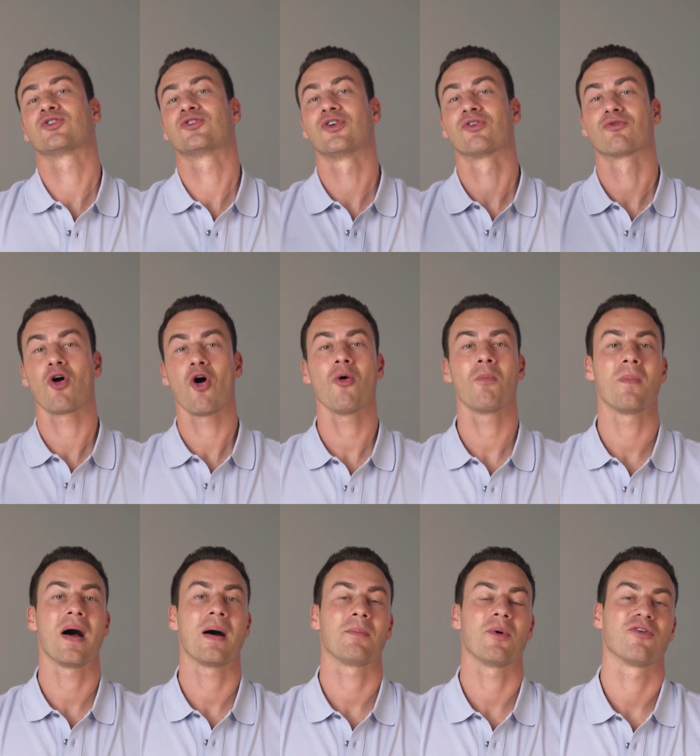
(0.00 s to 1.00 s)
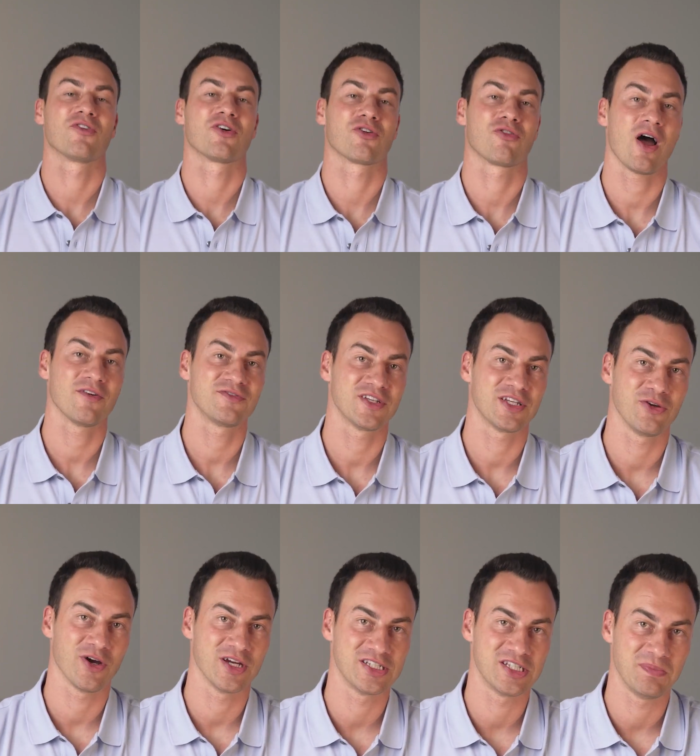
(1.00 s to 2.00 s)
to the roadmap of crafting your
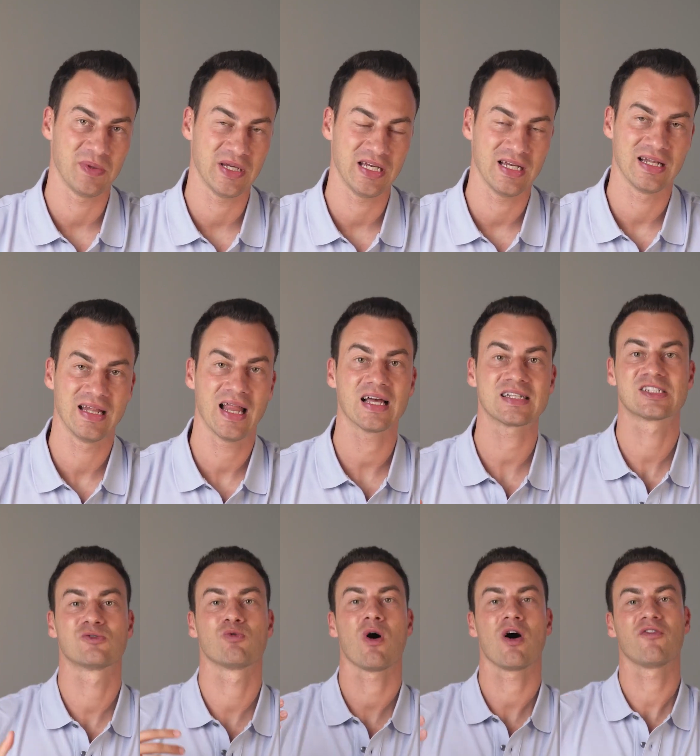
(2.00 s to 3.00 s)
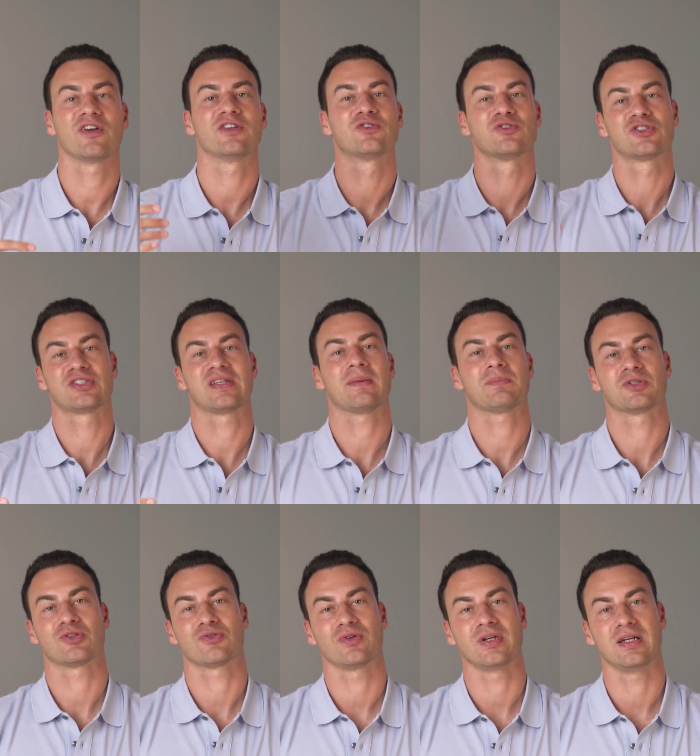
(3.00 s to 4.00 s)
ICP, let's delve into step
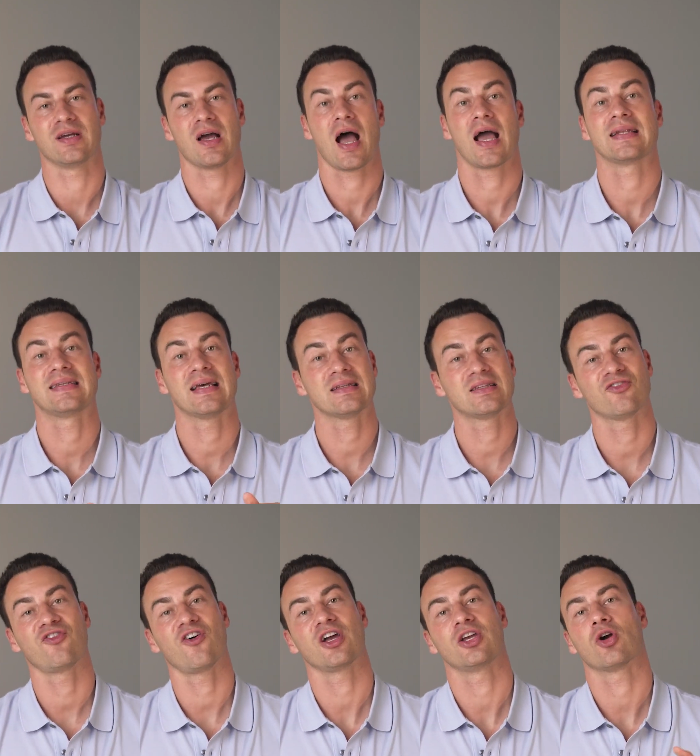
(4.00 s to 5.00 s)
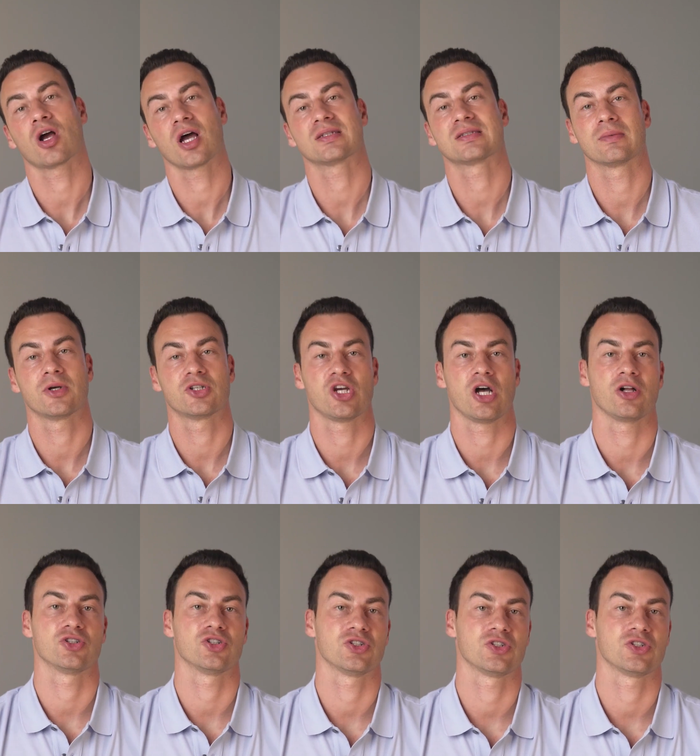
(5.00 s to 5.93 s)
3, identify your customer challenges.